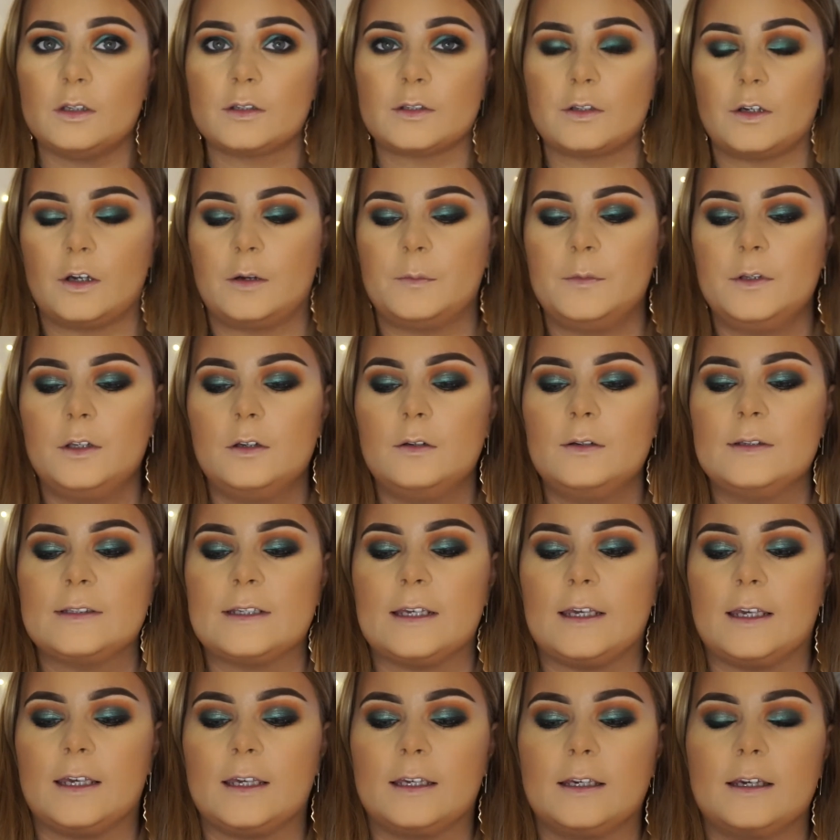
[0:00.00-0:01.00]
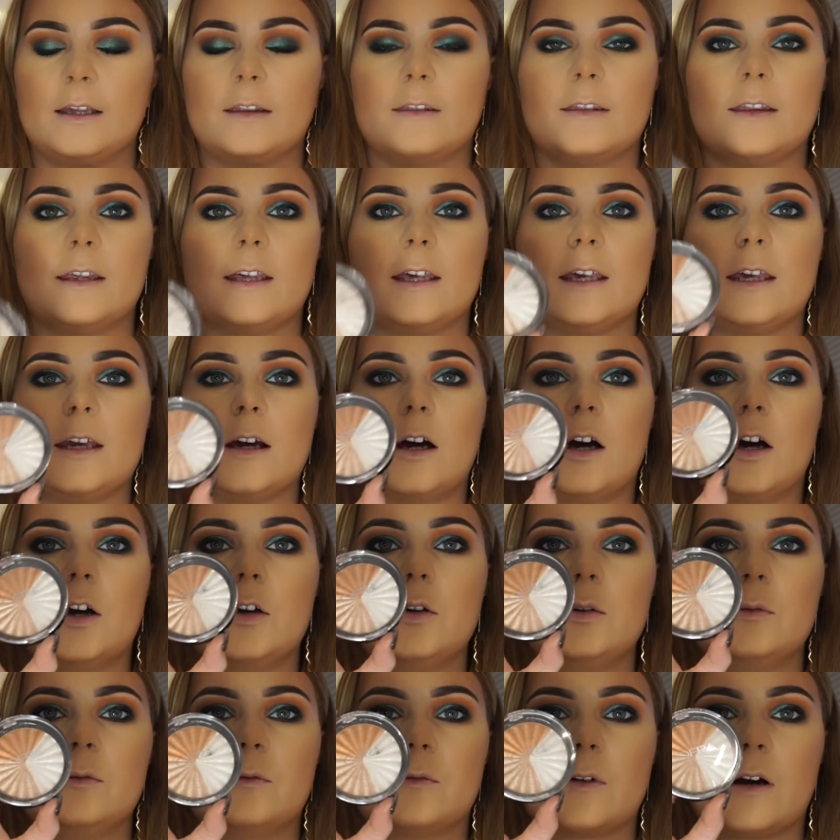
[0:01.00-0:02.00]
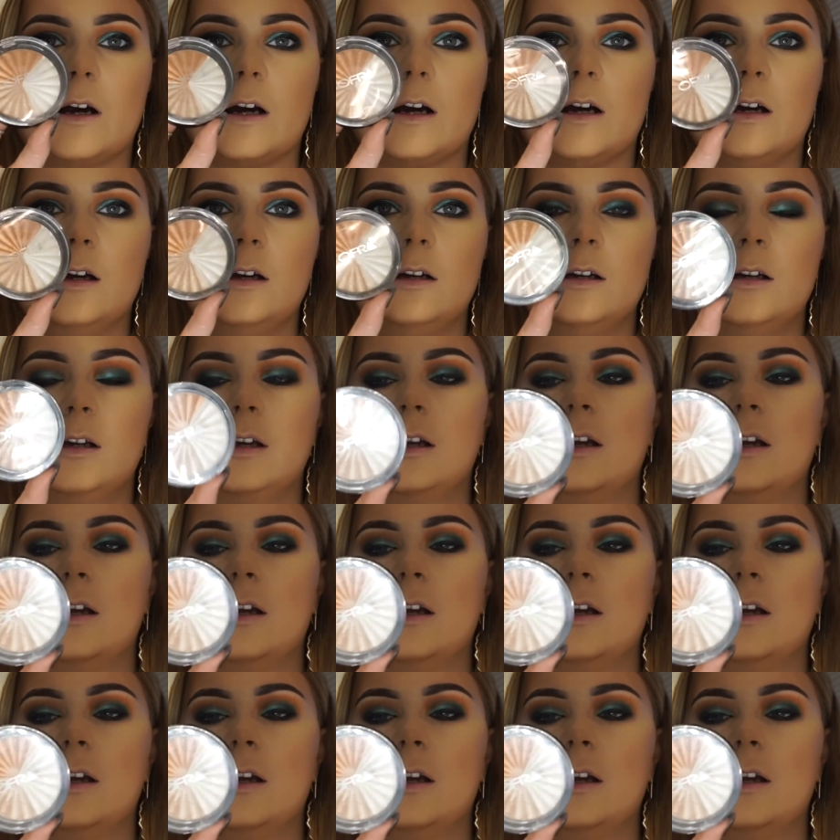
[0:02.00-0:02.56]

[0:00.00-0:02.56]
I'm using the Ofra